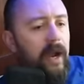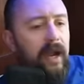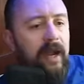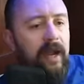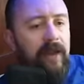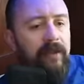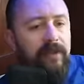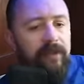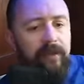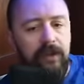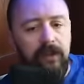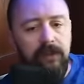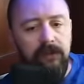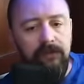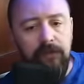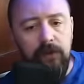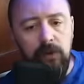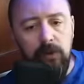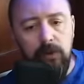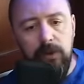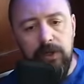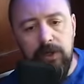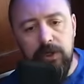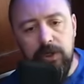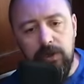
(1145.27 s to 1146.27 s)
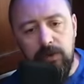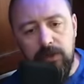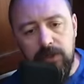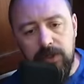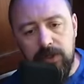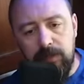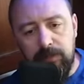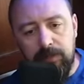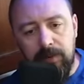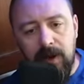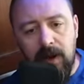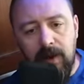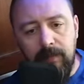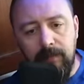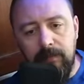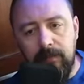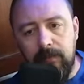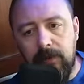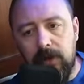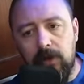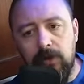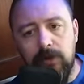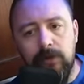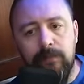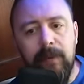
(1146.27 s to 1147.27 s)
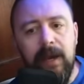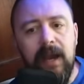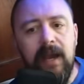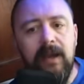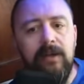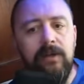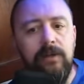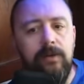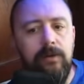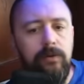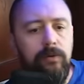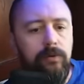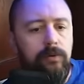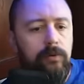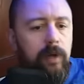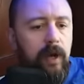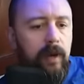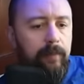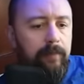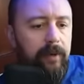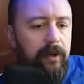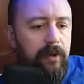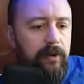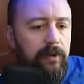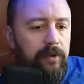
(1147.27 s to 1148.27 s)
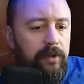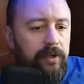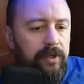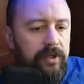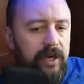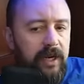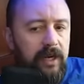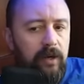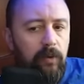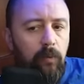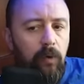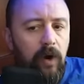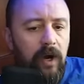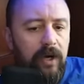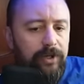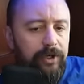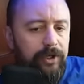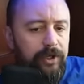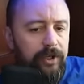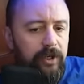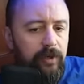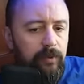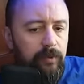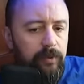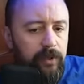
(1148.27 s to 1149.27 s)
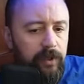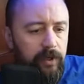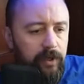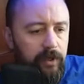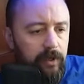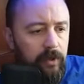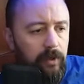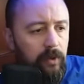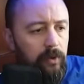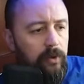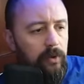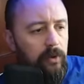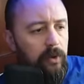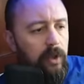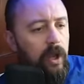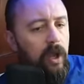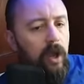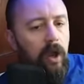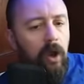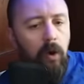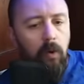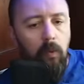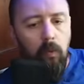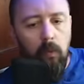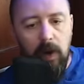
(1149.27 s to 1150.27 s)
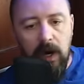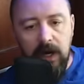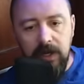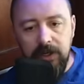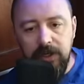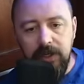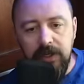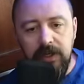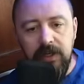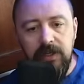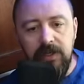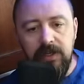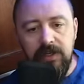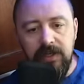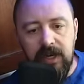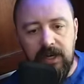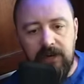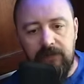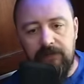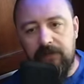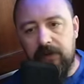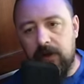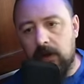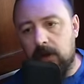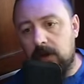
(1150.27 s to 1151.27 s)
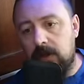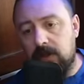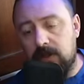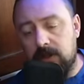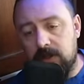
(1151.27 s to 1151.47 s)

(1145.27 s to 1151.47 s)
I think the fuel issue is the problem goes back to up here in the state of Washington with the good old Washington State Ferries.